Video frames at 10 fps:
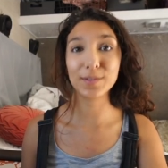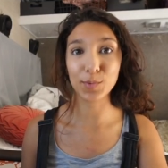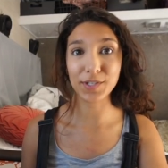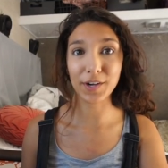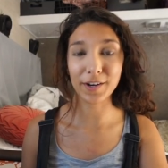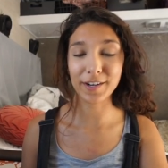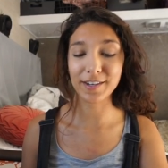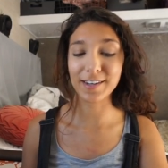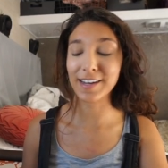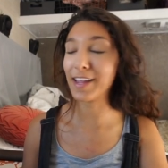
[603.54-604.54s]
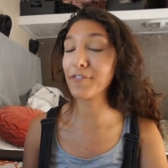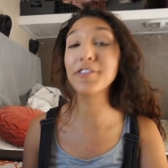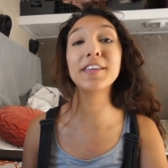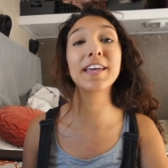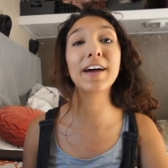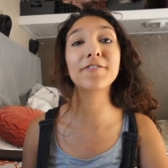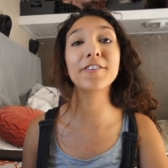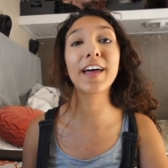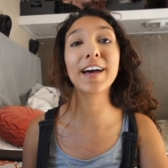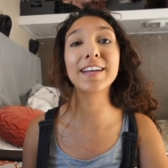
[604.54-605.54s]
is what's hard and everything after
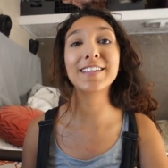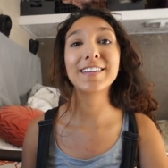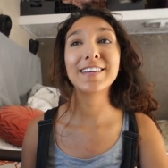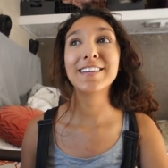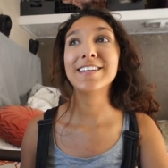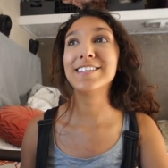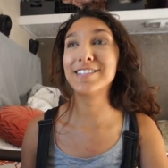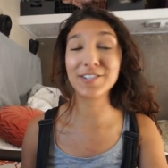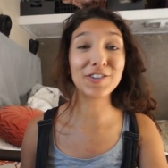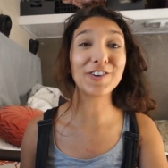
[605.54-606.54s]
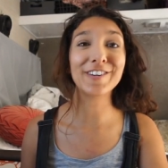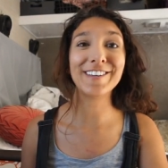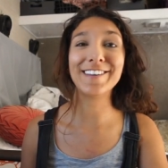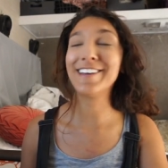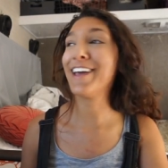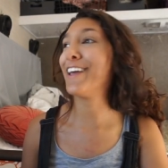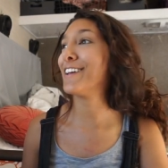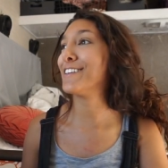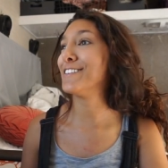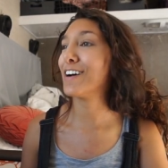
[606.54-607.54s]
that is a journey
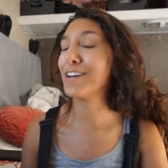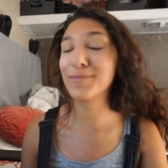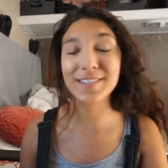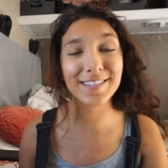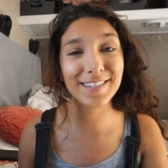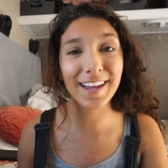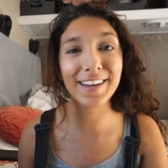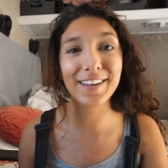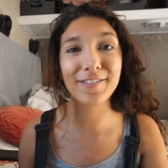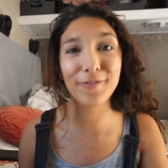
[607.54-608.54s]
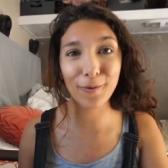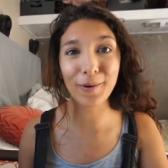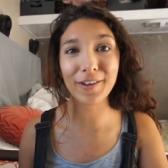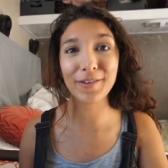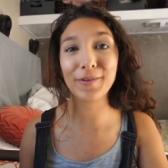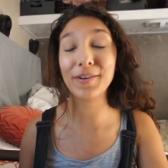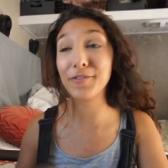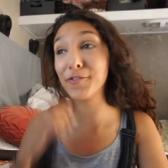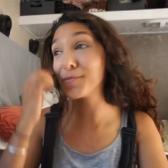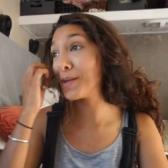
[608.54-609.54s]
and I'm excited for you. If
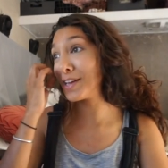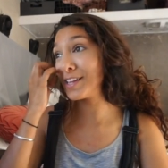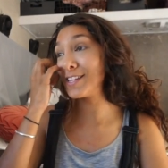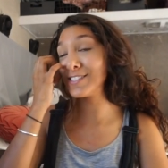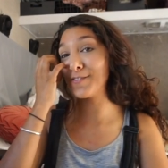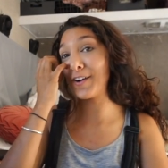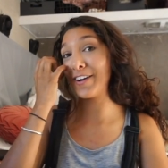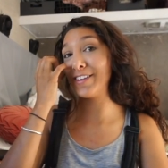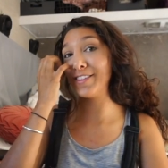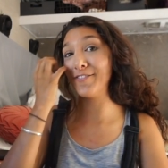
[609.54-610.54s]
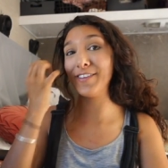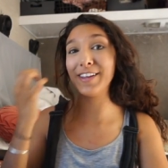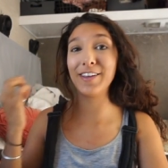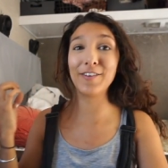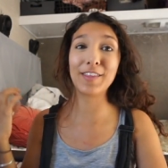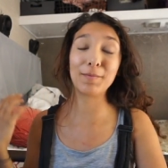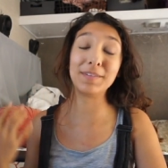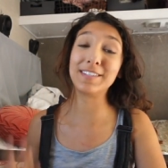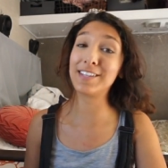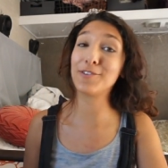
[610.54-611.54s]
you've made it this far in the video, that
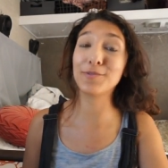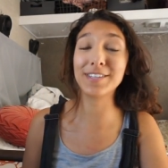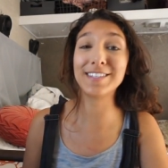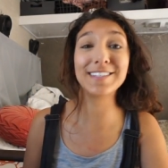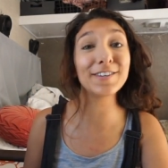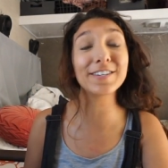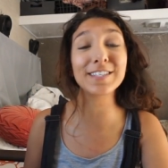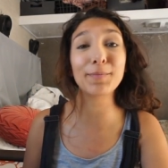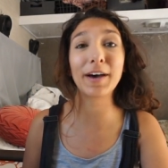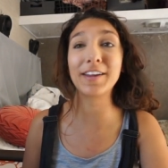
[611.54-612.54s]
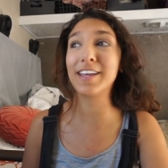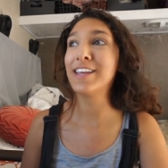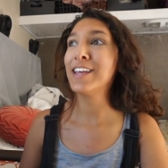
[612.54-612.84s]
means that you're really serious about it